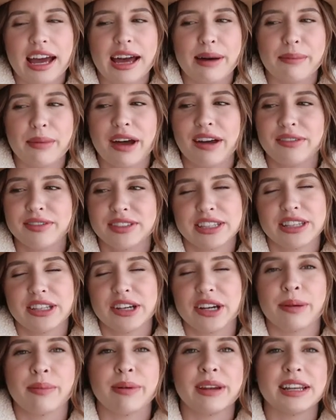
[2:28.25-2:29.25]
I'll have to
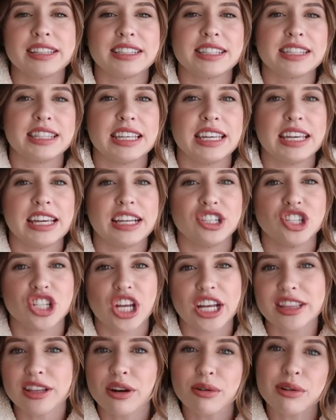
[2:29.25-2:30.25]
look, but it's the
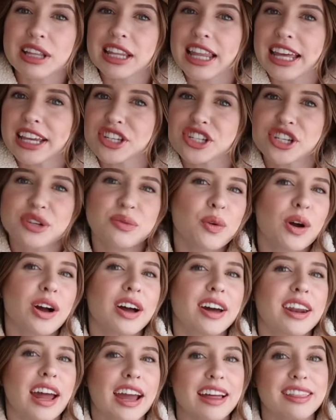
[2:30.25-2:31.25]
JLo collection
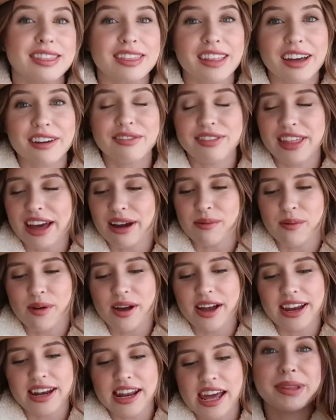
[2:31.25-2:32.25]
one. I love that
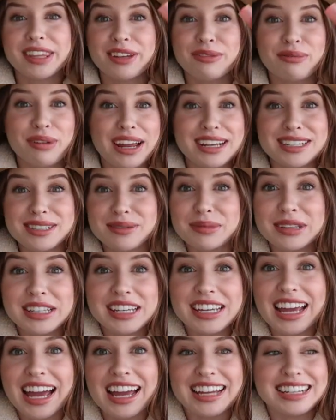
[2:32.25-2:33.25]
one. But then
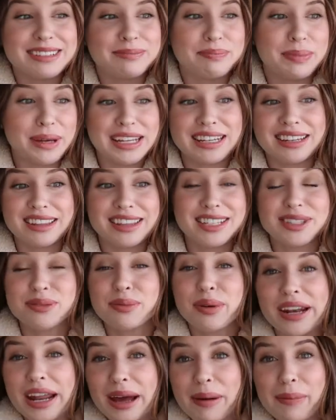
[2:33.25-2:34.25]
randomly I picked this
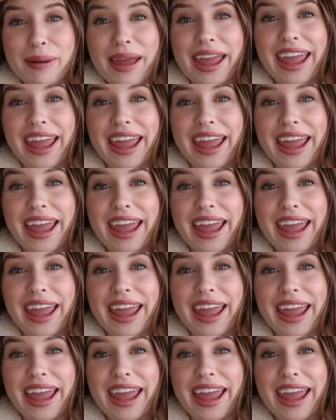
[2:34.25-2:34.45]
one up